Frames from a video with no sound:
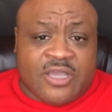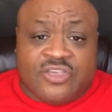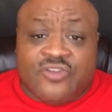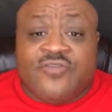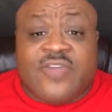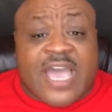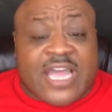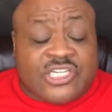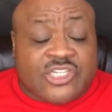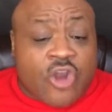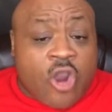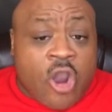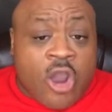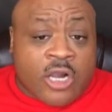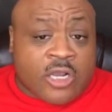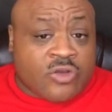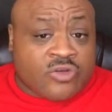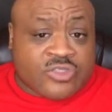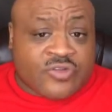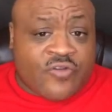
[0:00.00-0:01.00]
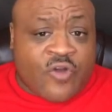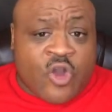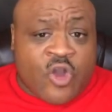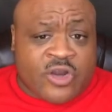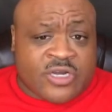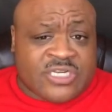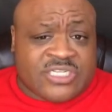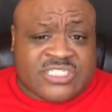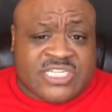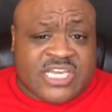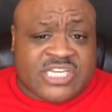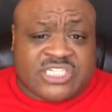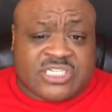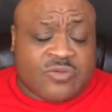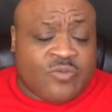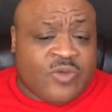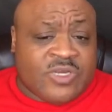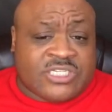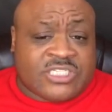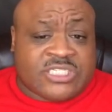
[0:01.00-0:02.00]
you've got your articles of
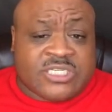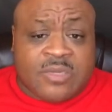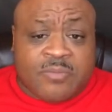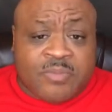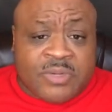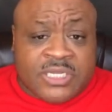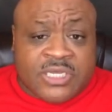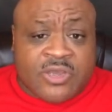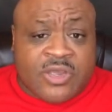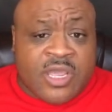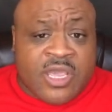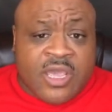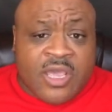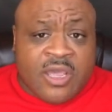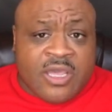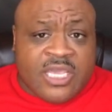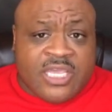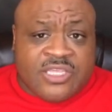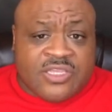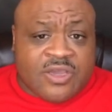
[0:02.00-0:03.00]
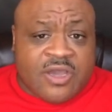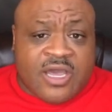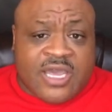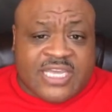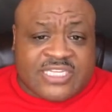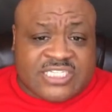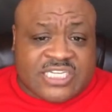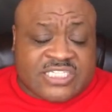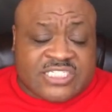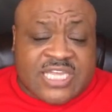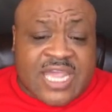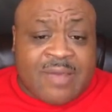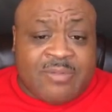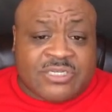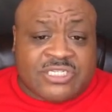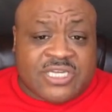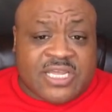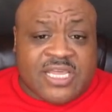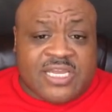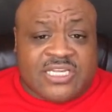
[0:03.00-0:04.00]
organization, which simply in your
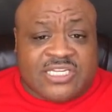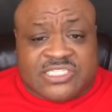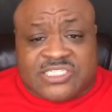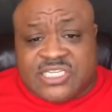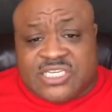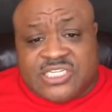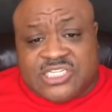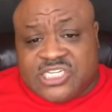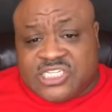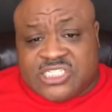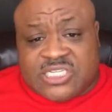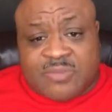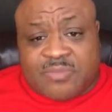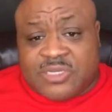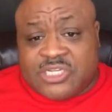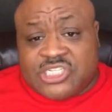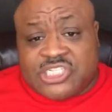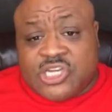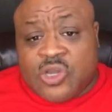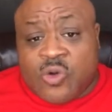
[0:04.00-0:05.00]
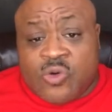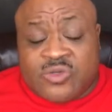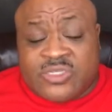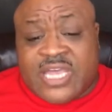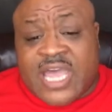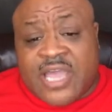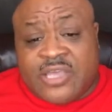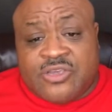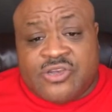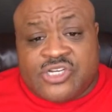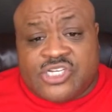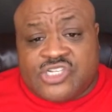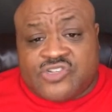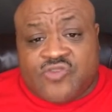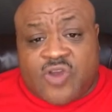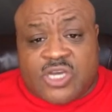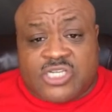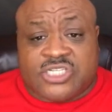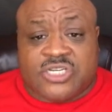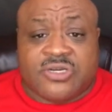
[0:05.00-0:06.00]
establishing LLC just simply shows how you're
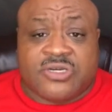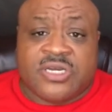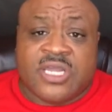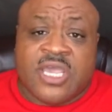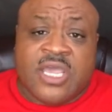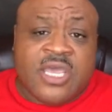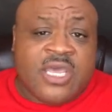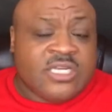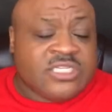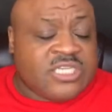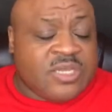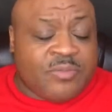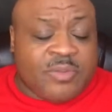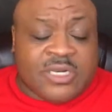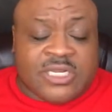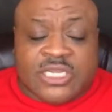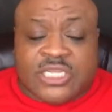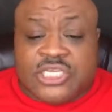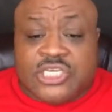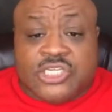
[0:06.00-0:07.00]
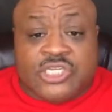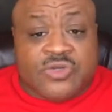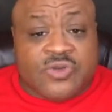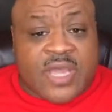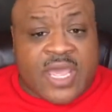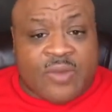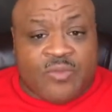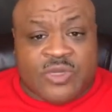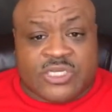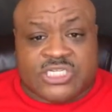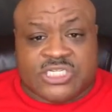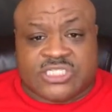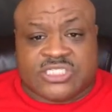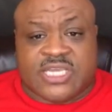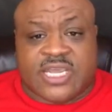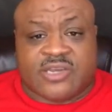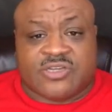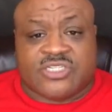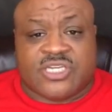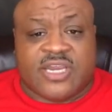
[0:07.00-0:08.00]
structured. Typically, you do that with your
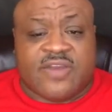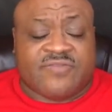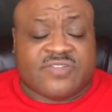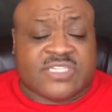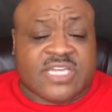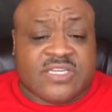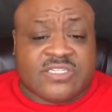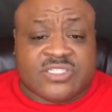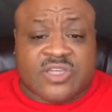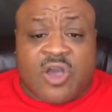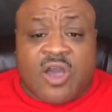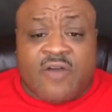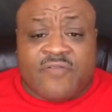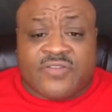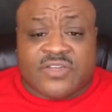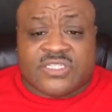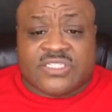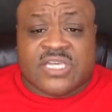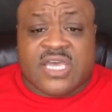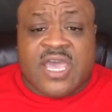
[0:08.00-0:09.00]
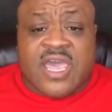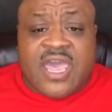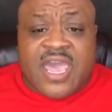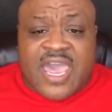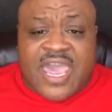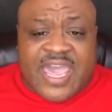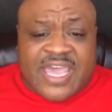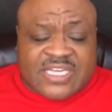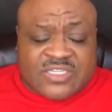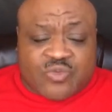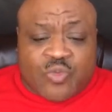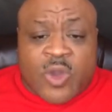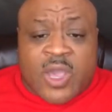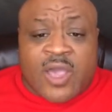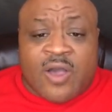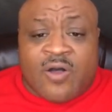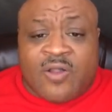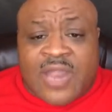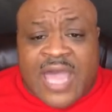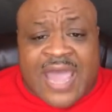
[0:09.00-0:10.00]
Secretary of State's office as
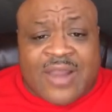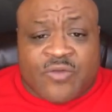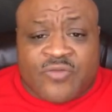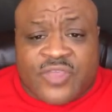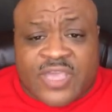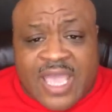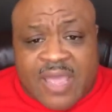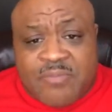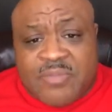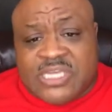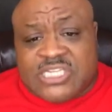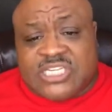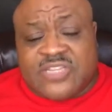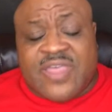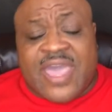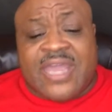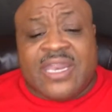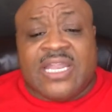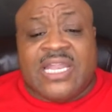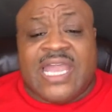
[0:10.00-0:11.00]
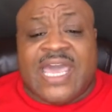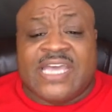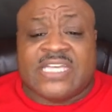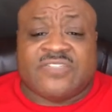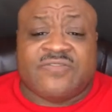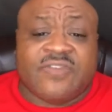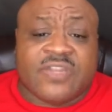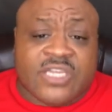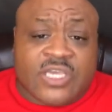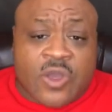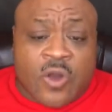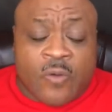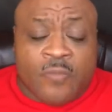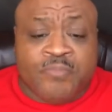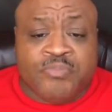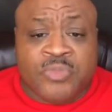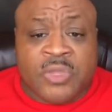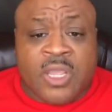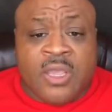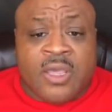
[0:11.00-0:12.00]
well. I don't think I mentioned that in the last video
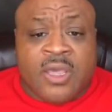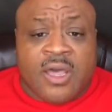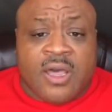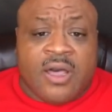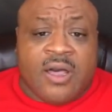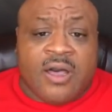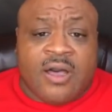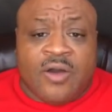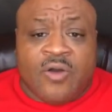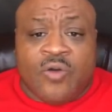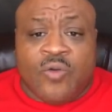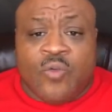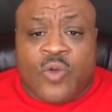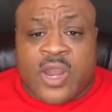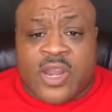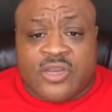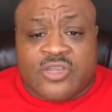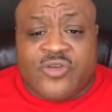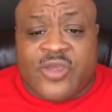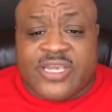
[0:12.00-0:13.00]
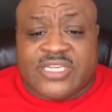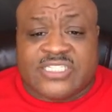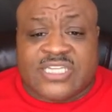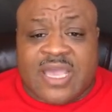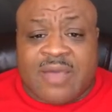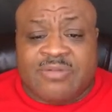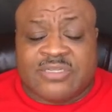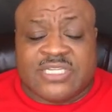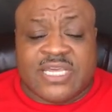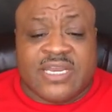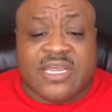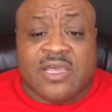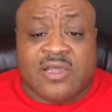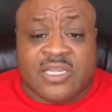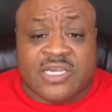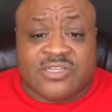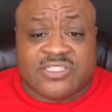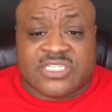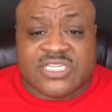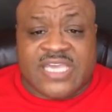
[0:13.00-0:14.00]
where you established that
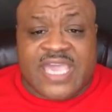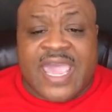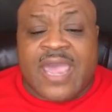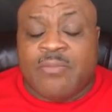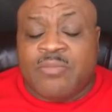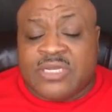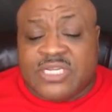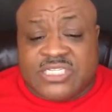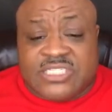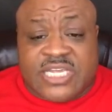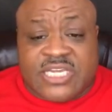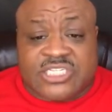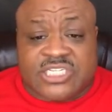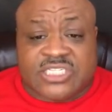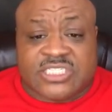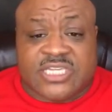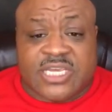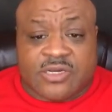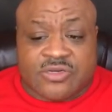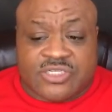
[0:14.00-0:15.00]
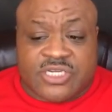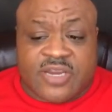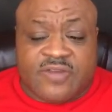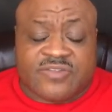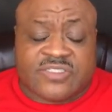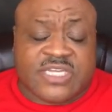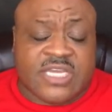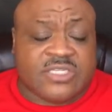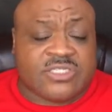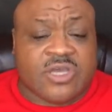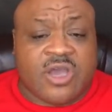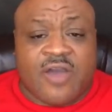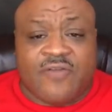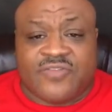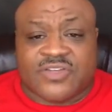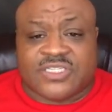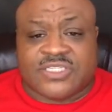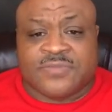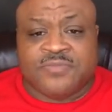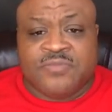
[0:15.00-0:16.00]
LLC at, but it's at your Secretary of State's
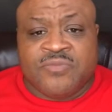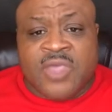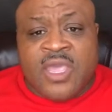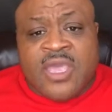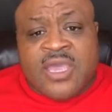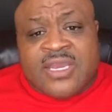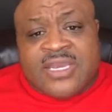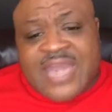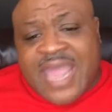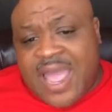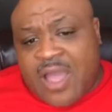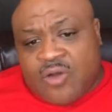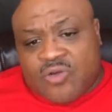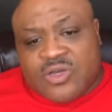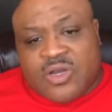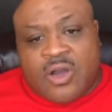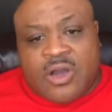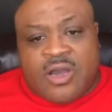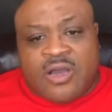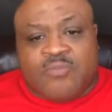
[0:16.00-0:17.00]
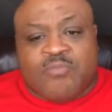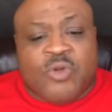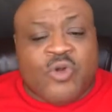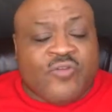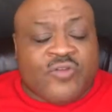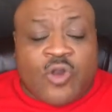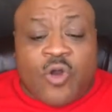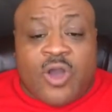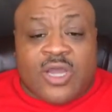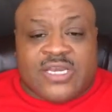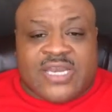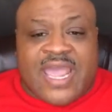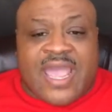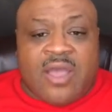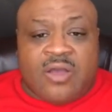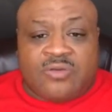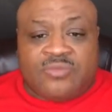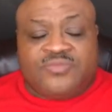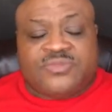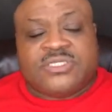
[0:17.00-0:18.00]
office. Now, moving on
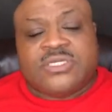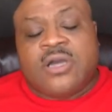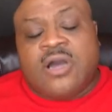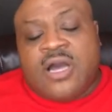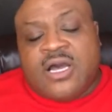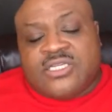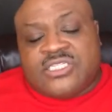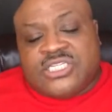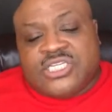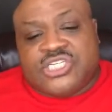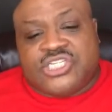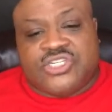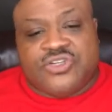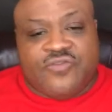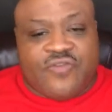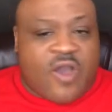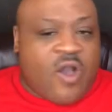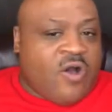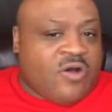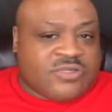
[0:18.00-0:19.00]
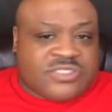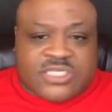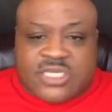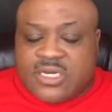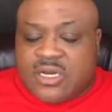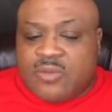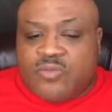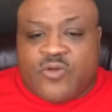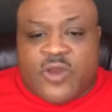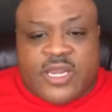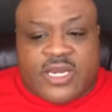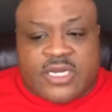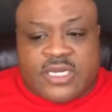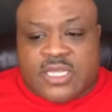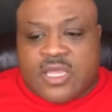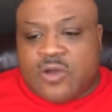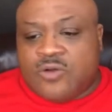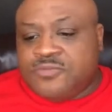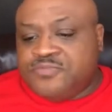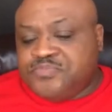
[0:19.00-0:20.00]
now, since you've all set up, ready to
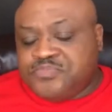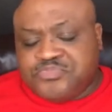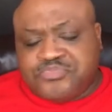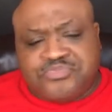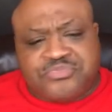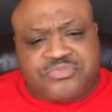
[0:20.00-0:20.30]
go,